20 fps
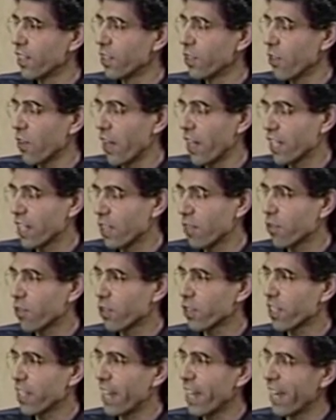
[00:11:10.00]
Well, that's it for
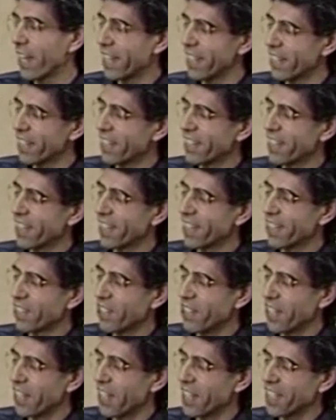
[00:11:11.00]
today.
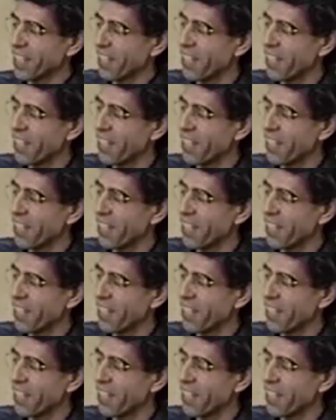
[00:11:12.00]
See you next